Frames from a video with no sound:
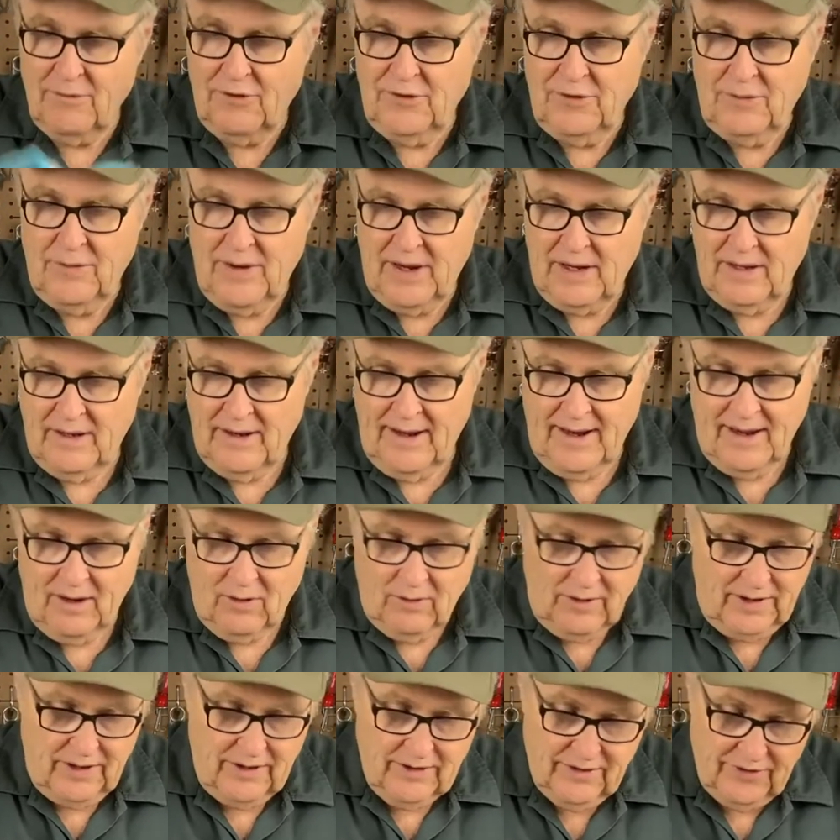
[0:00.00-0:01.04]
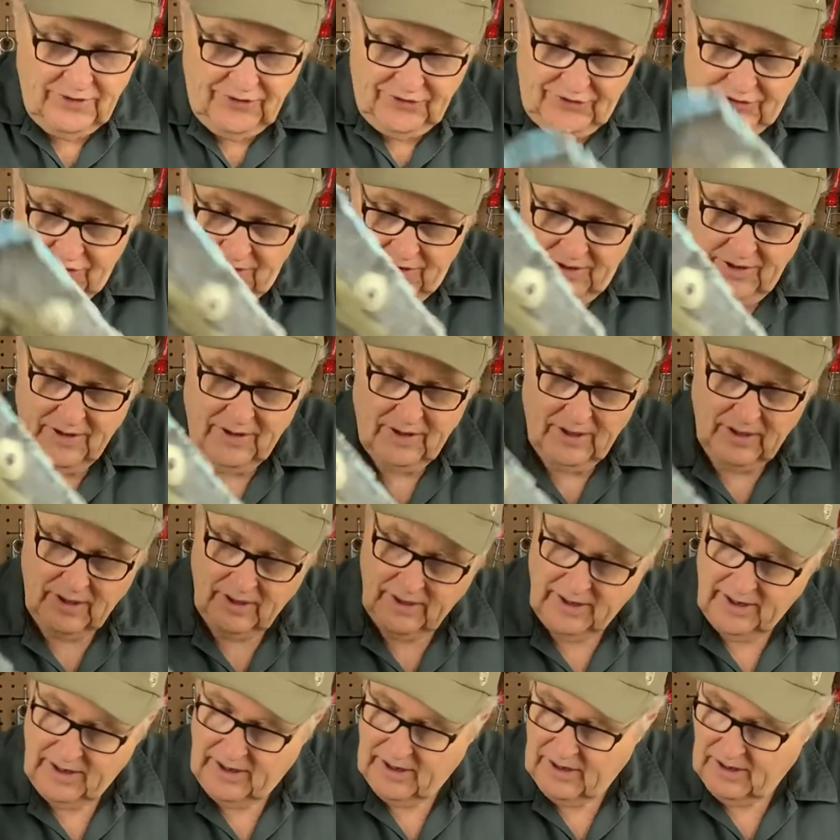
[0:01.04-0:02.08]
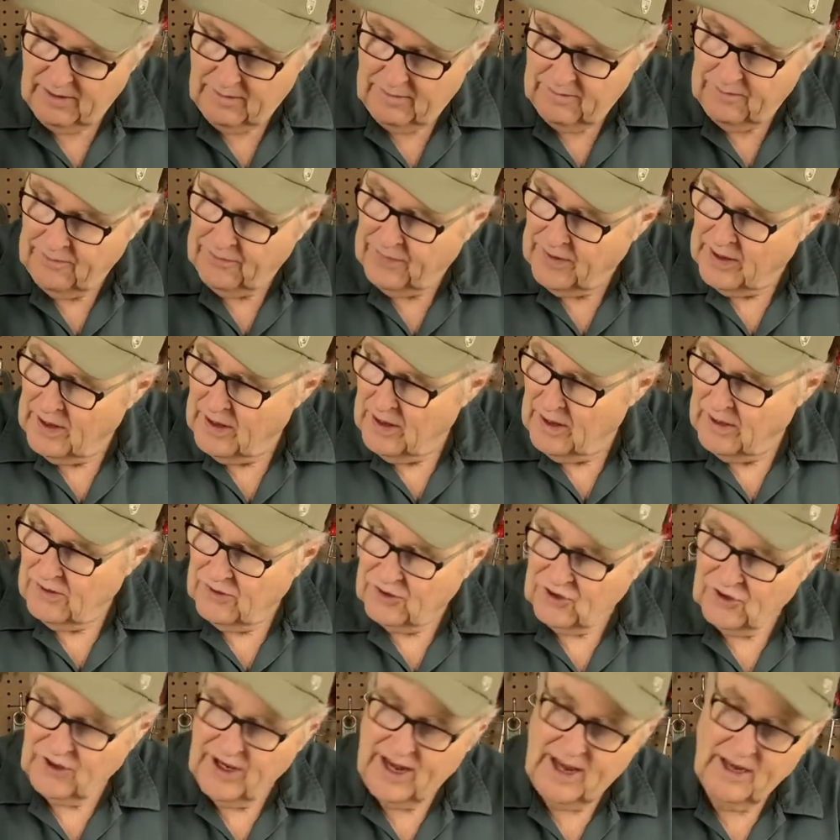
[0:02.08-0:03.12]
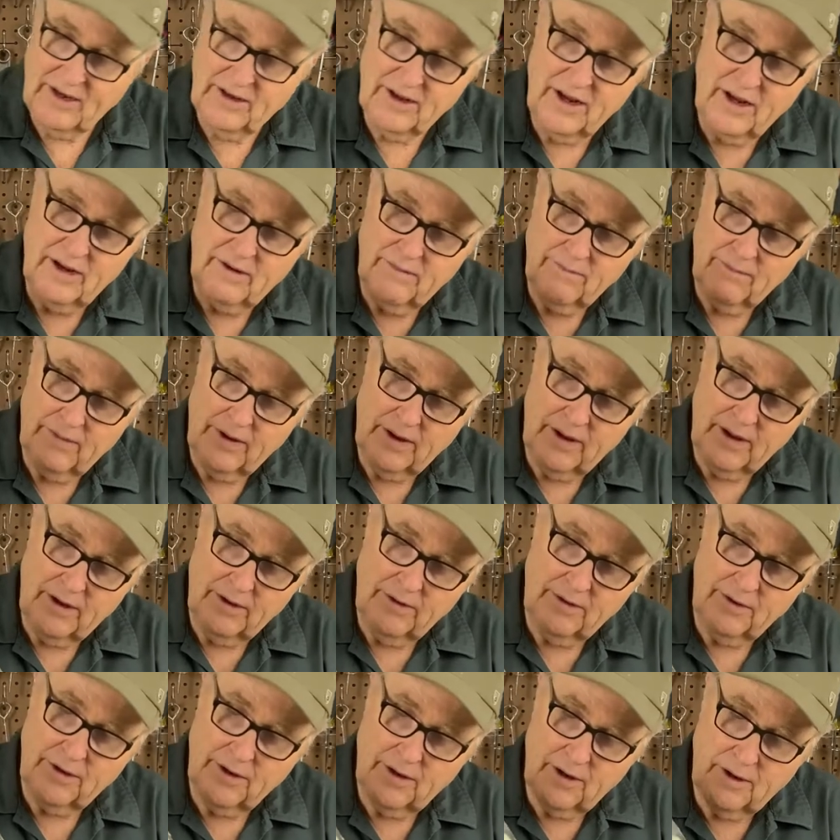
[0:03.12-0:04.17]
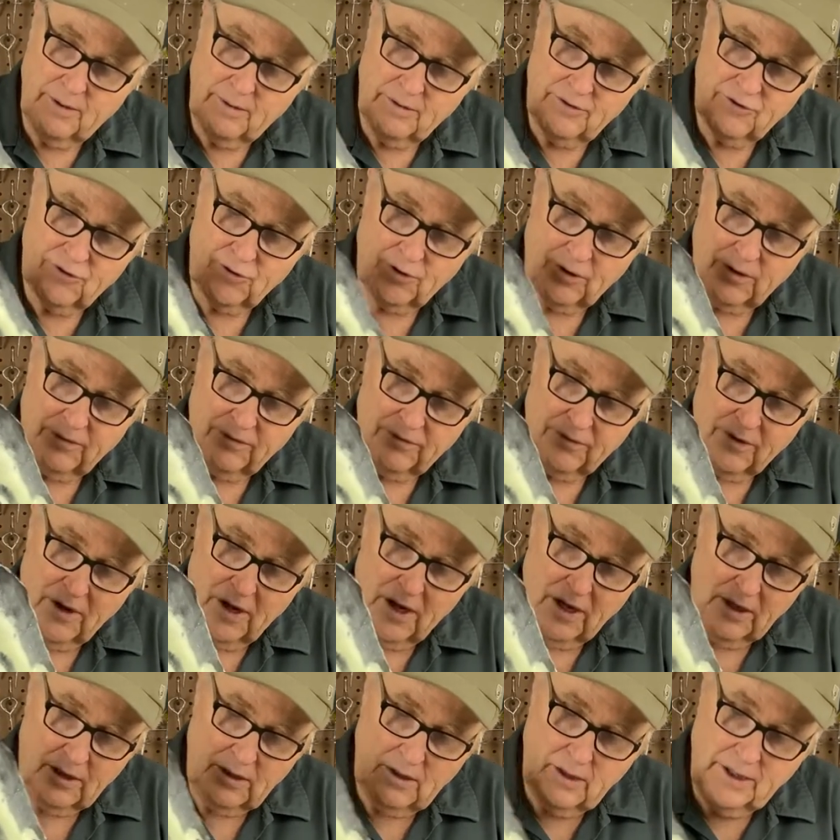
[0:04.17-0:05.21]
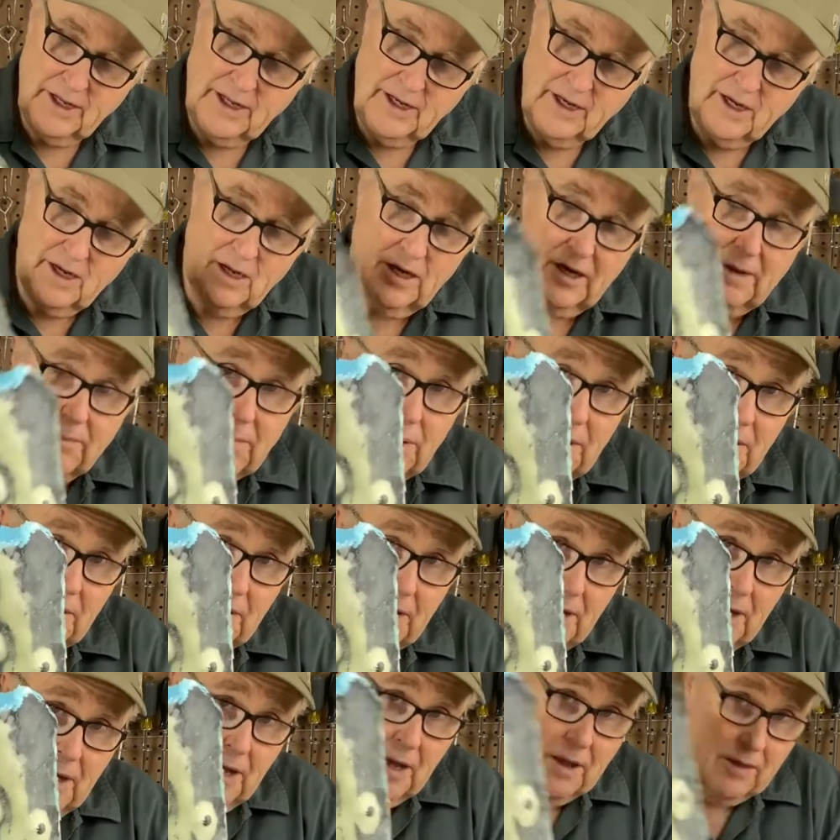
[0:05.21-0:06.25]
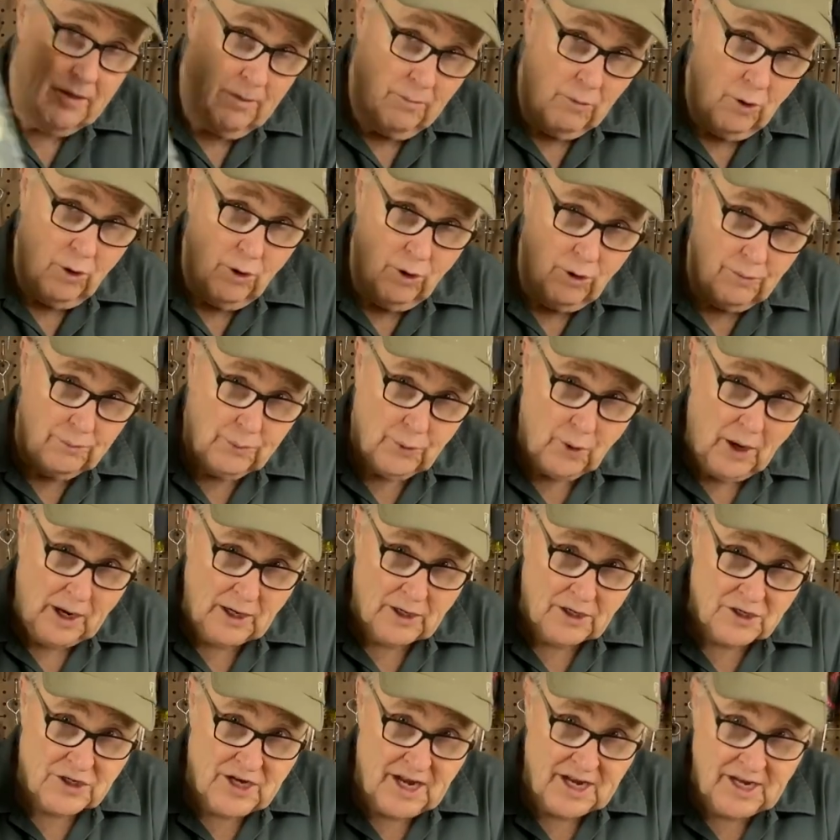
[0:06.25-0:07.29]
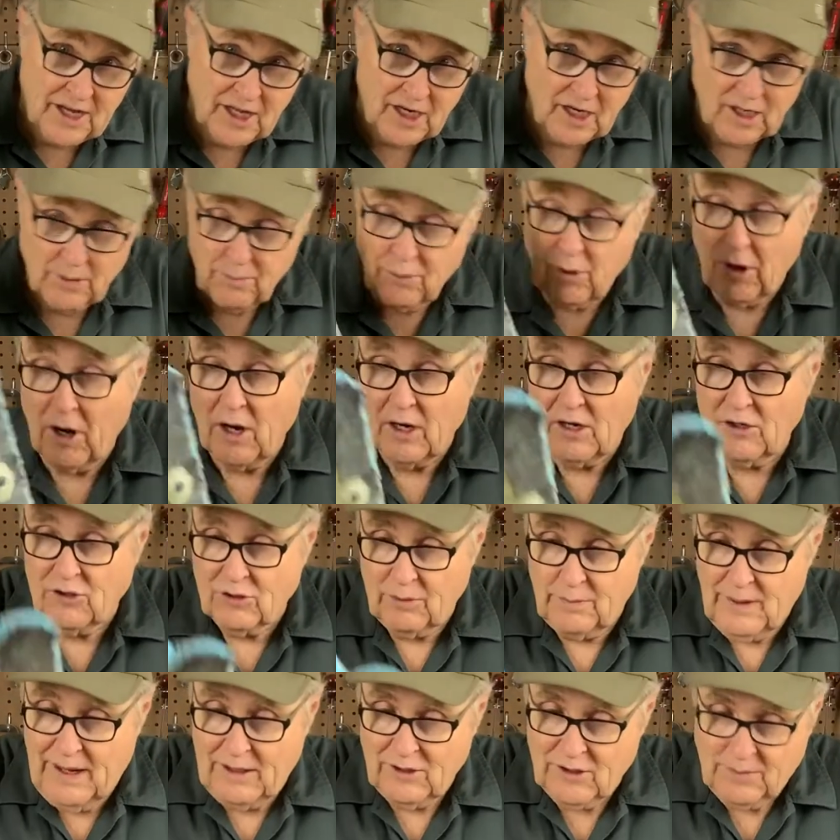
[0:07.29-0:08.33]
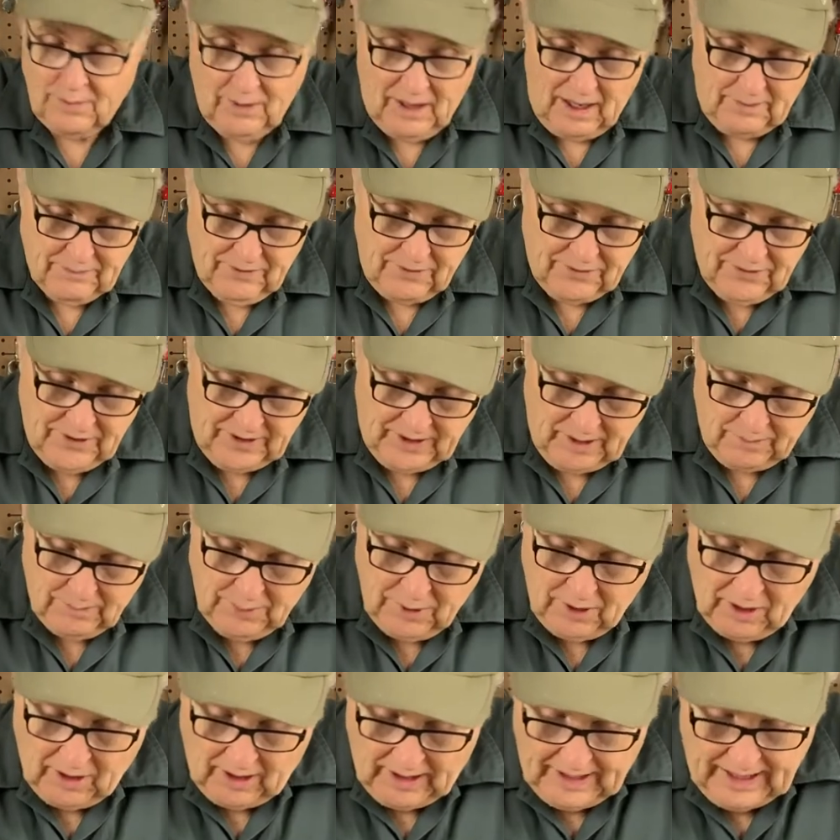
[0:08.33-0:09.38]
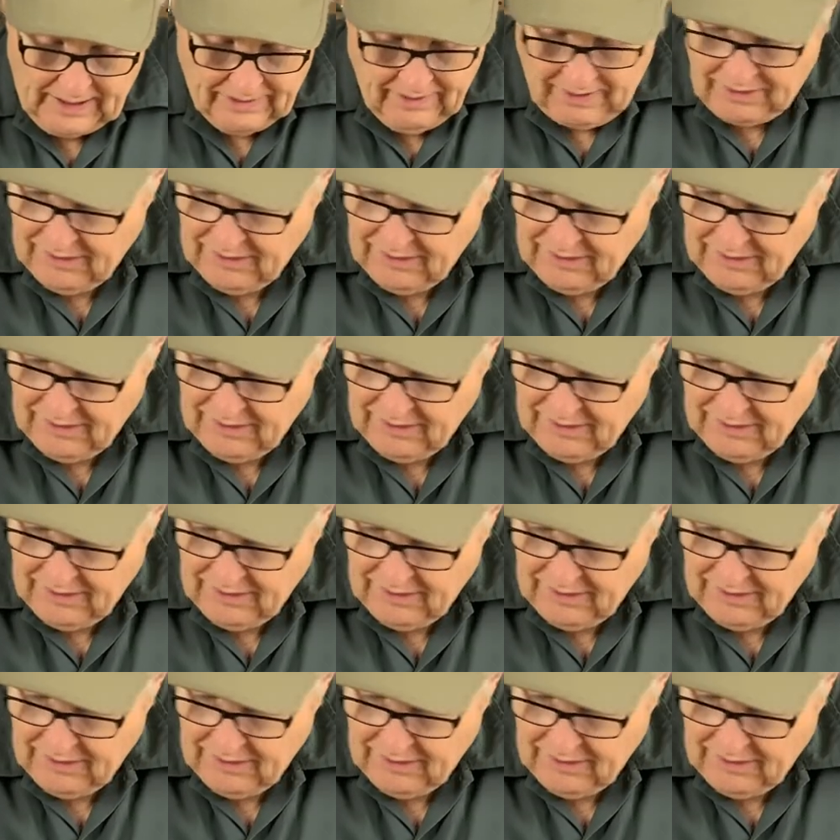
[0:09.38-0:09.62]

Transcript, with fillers: doing now is I am sanding and uh, sort of cleaning up the mold prior to taking it apart, because we're about to pop the thing apart. And the